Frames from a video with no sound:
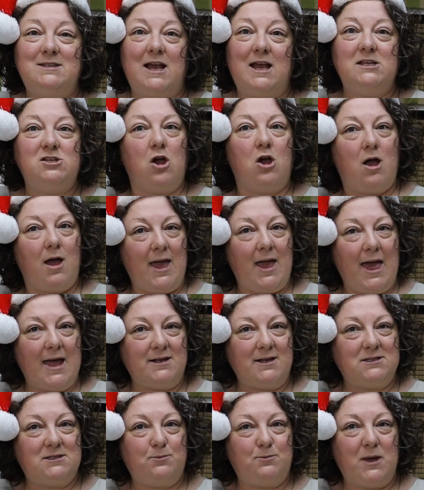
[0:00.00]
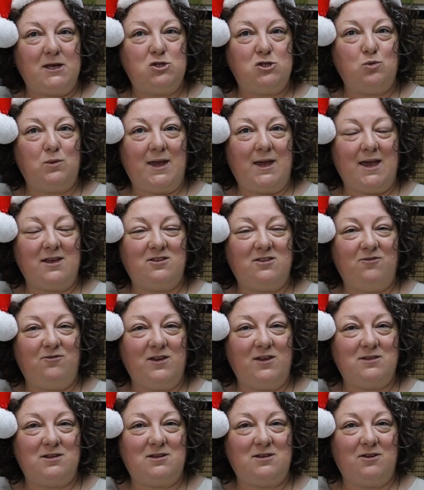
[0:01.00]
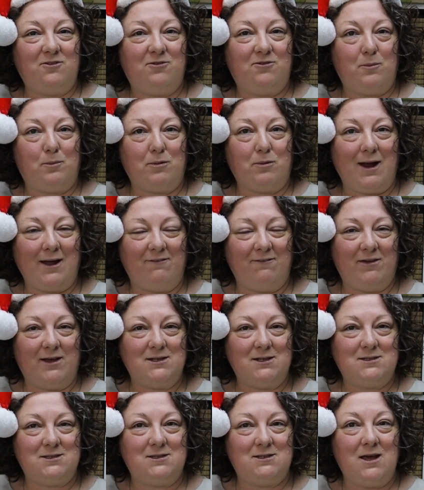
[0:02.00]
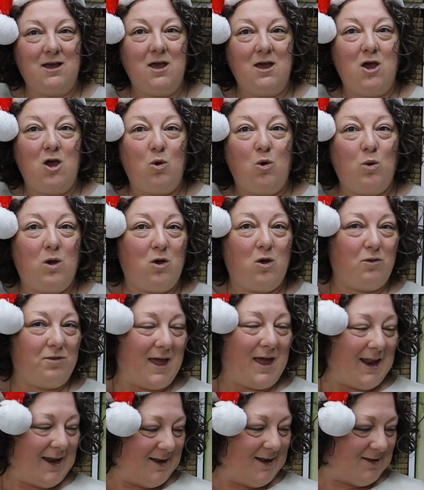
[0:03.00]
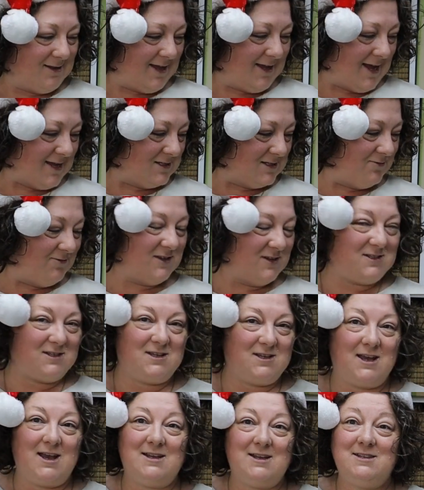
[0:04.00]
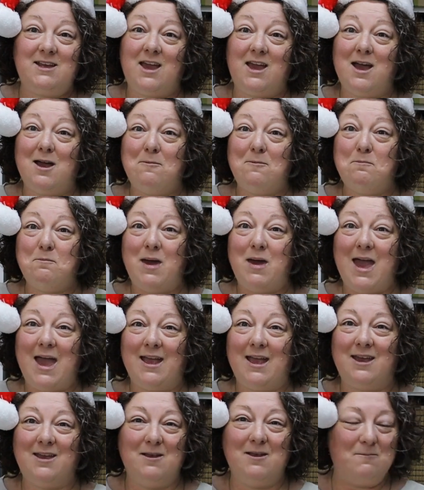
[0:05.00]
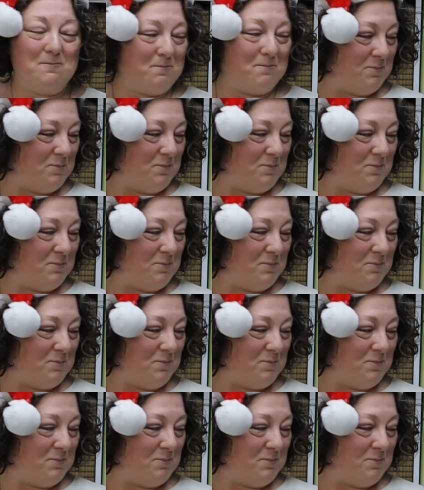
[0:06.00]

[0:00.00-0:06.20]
stage I had a special guest visitor for breakfast. Well, that little guest visitor has come back.